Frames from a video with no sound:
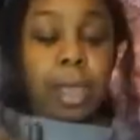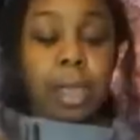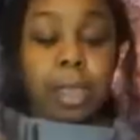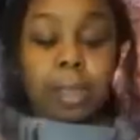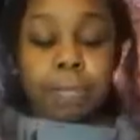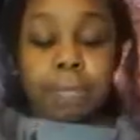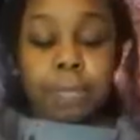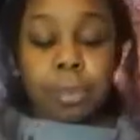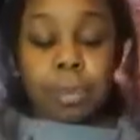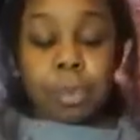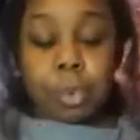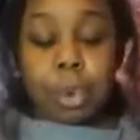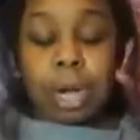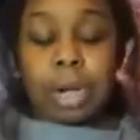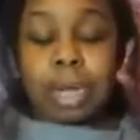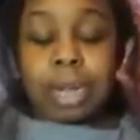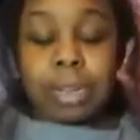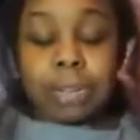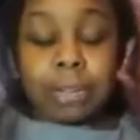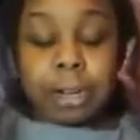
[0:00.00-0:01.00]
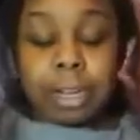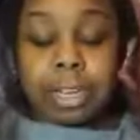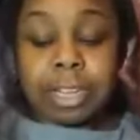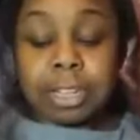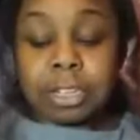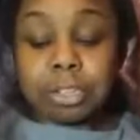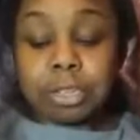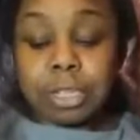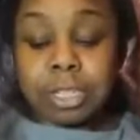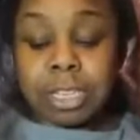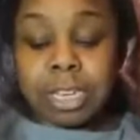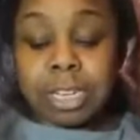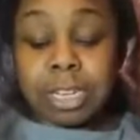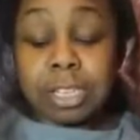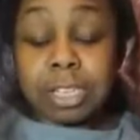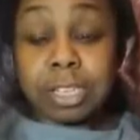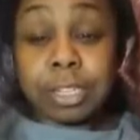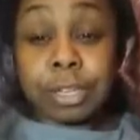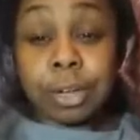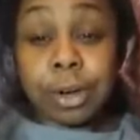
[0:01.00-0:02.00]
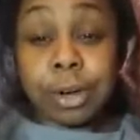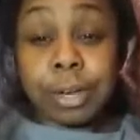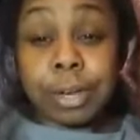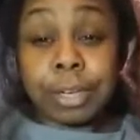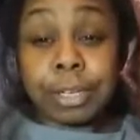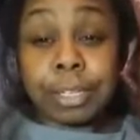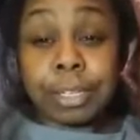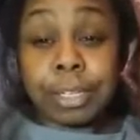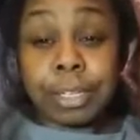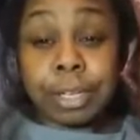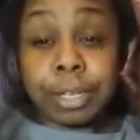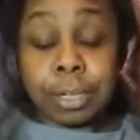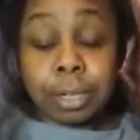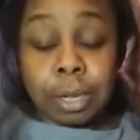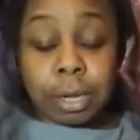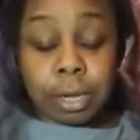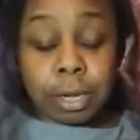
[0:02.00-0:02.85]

if you want, interested in starting to